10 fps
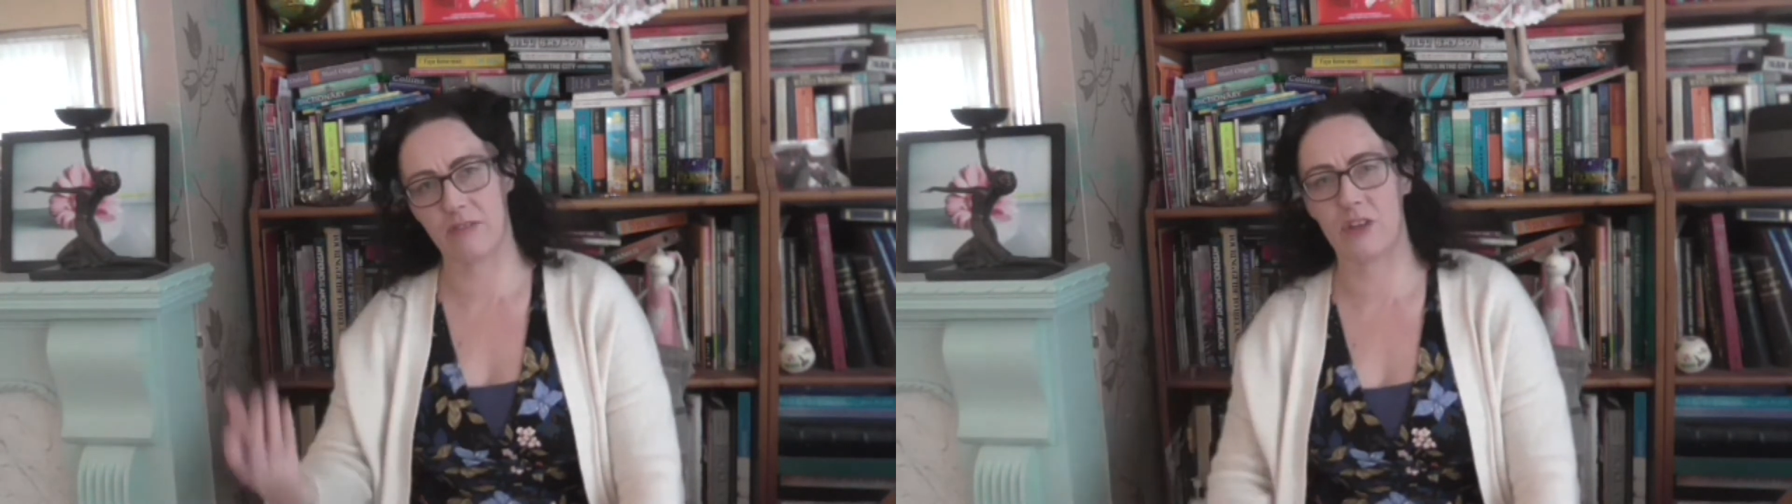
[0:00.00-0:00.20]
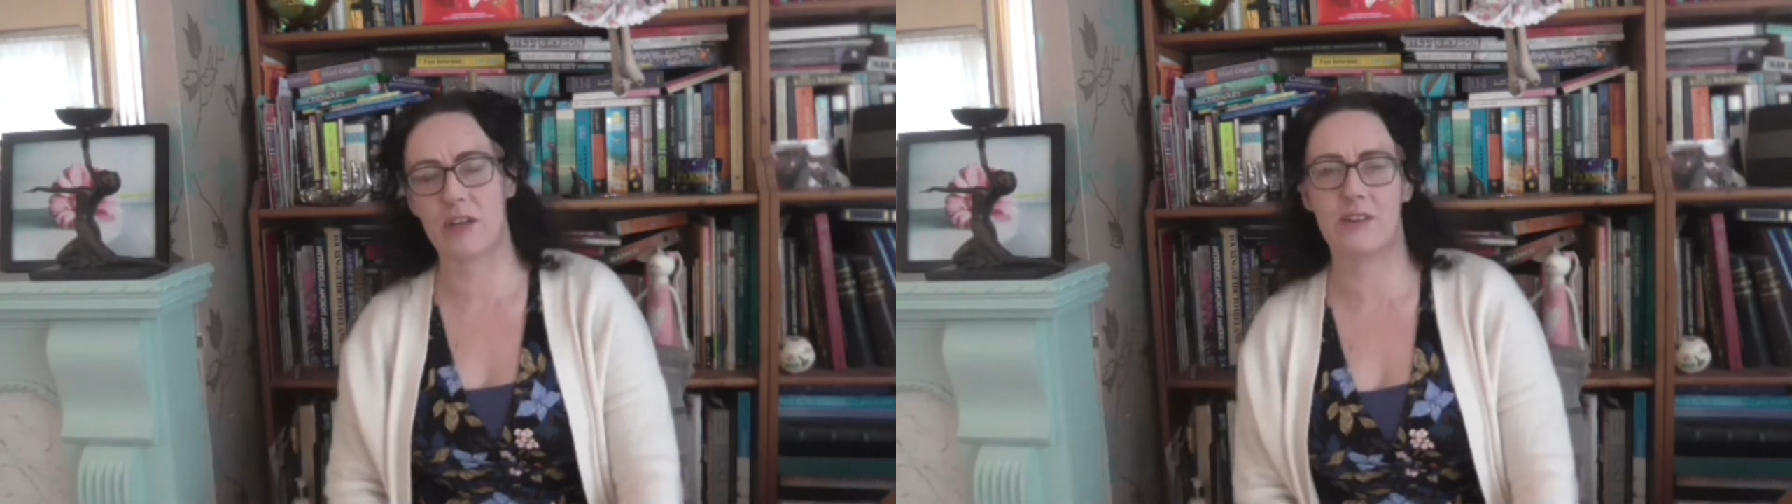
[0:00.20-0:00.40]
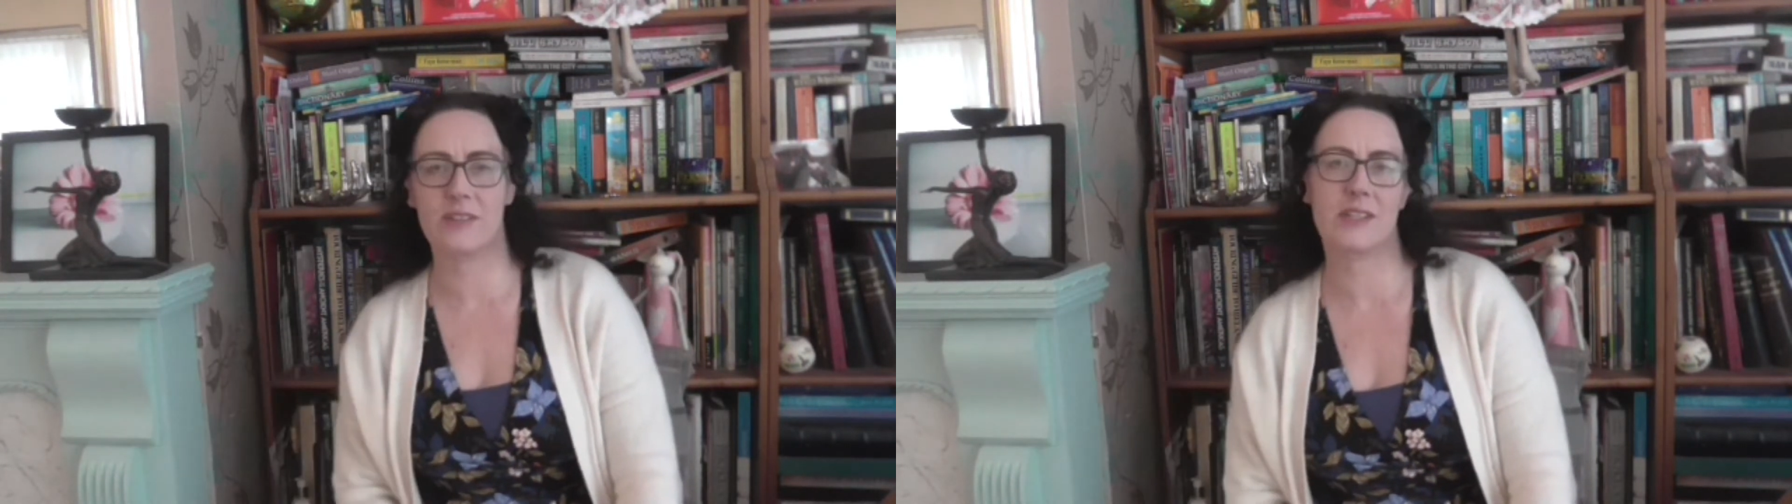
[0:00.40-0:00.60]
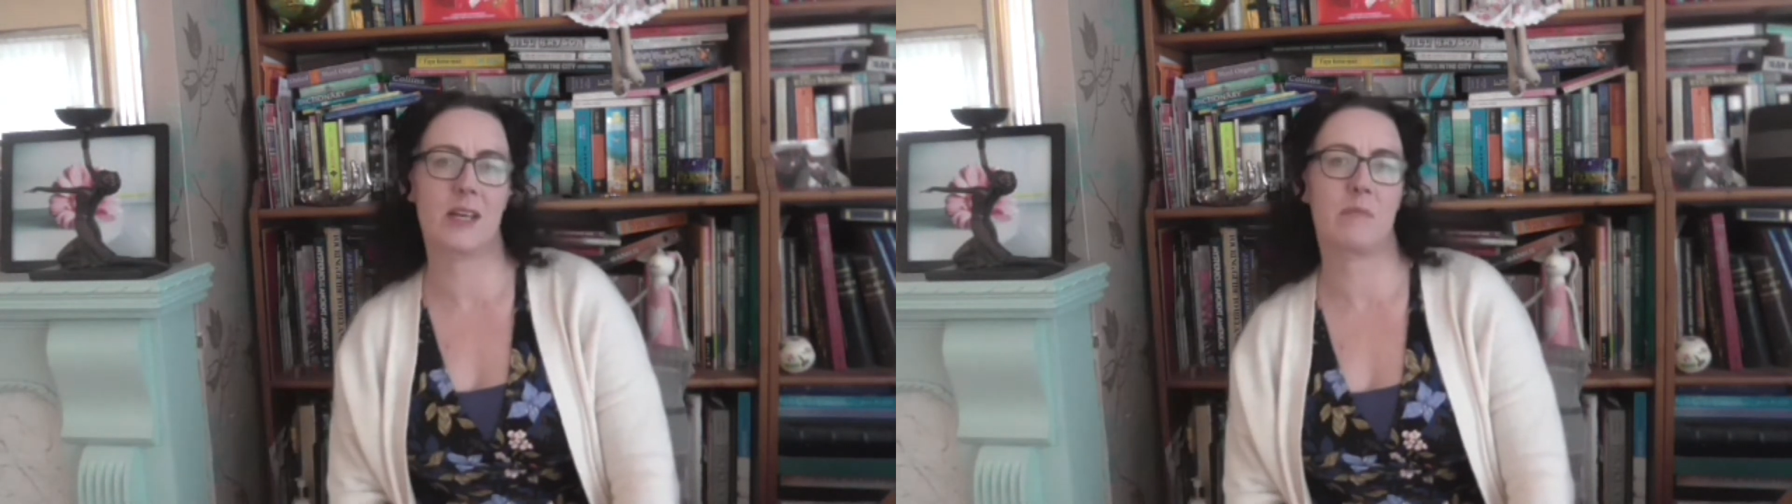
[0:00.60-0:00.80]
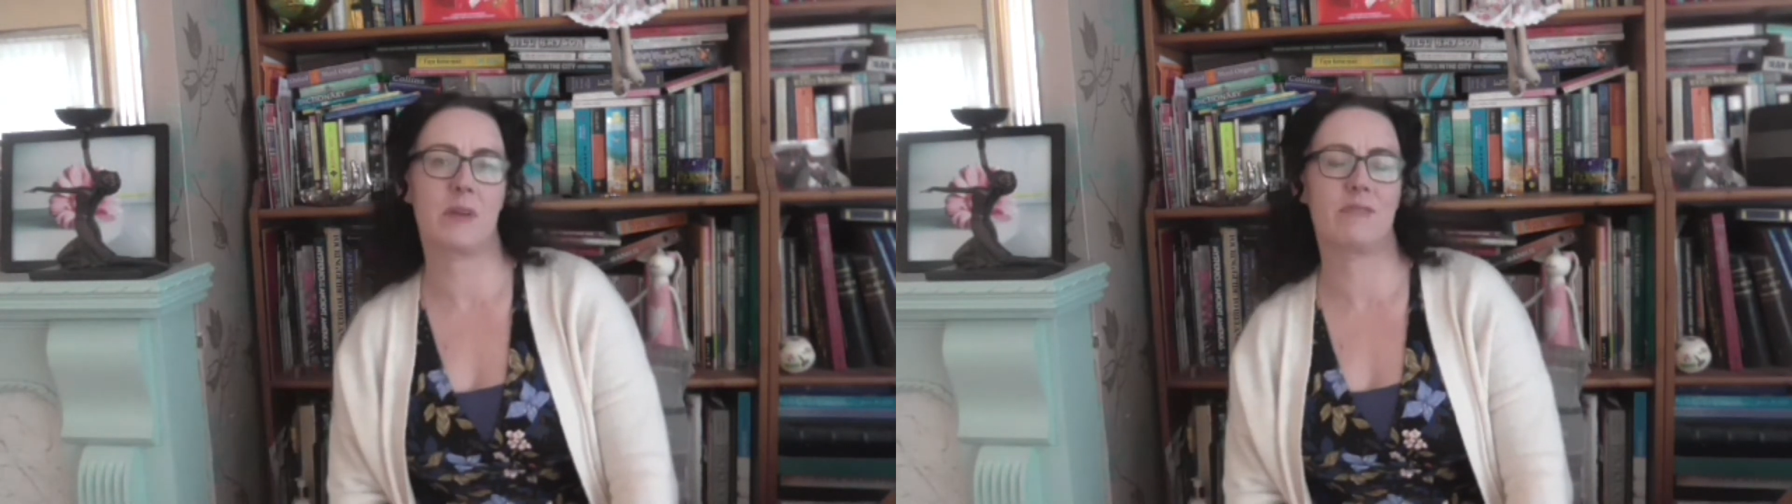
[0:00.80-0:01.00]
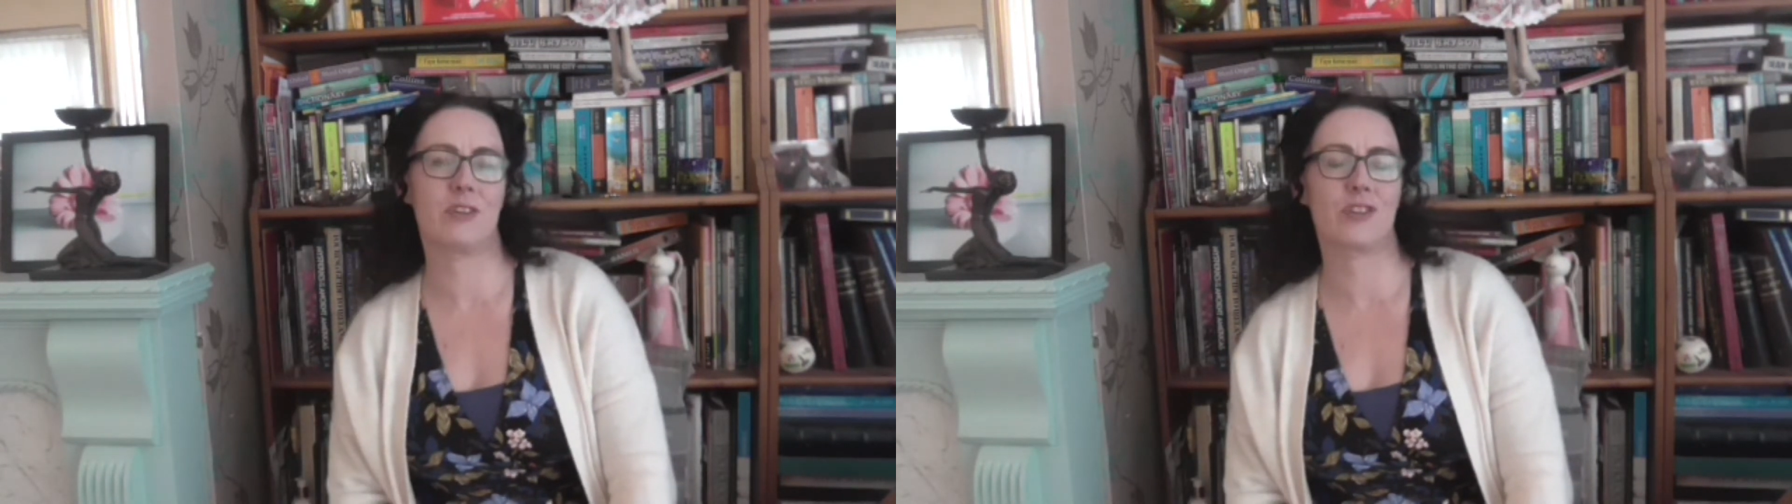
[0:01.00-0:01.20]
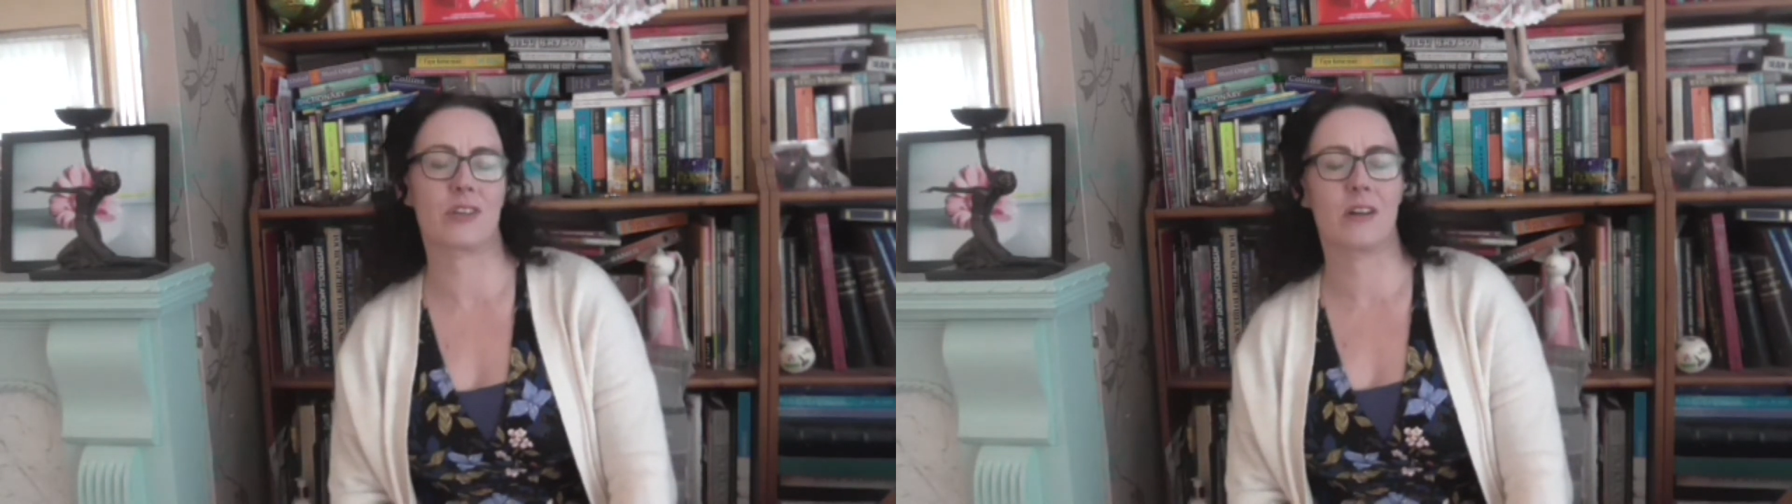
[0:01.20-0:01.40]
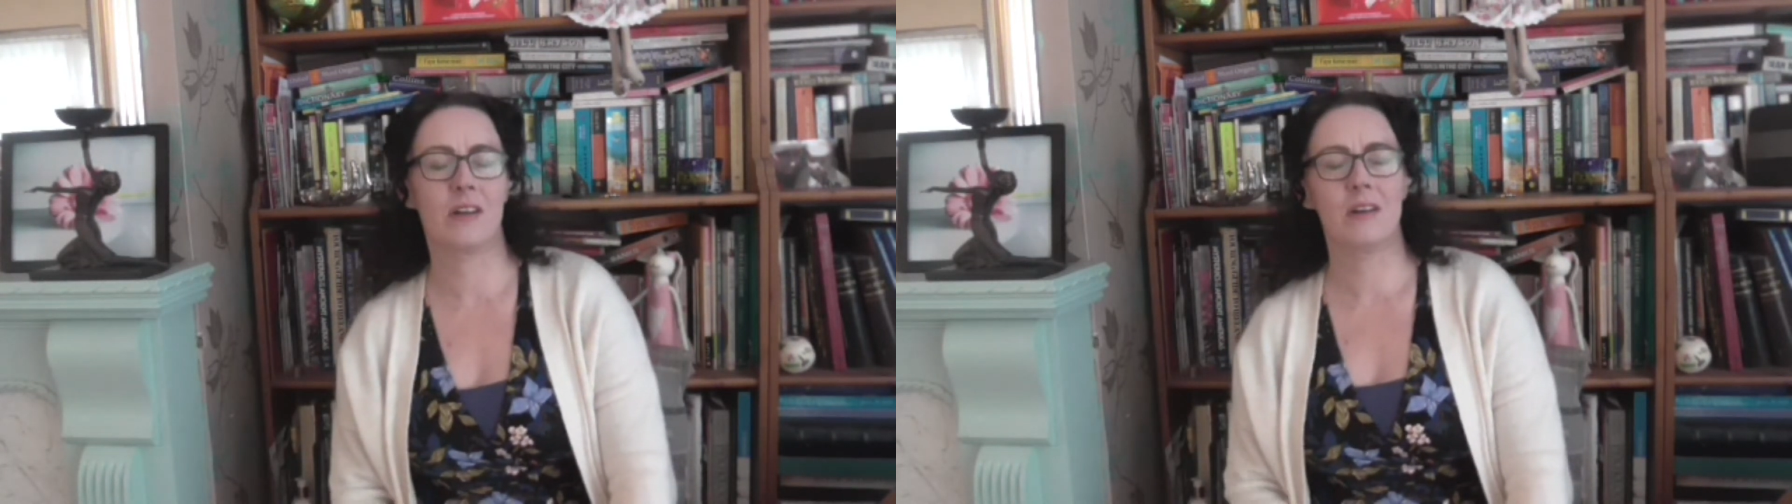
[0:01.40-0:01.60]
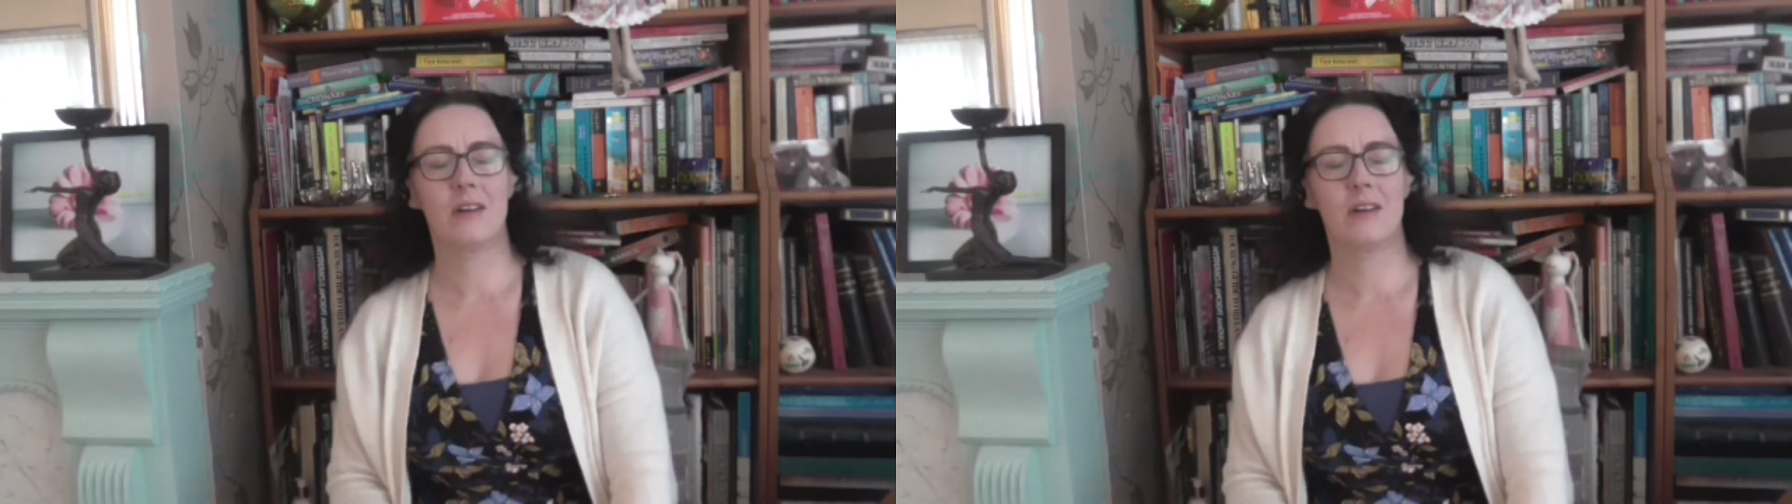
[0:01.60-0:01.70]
you hear his name in future,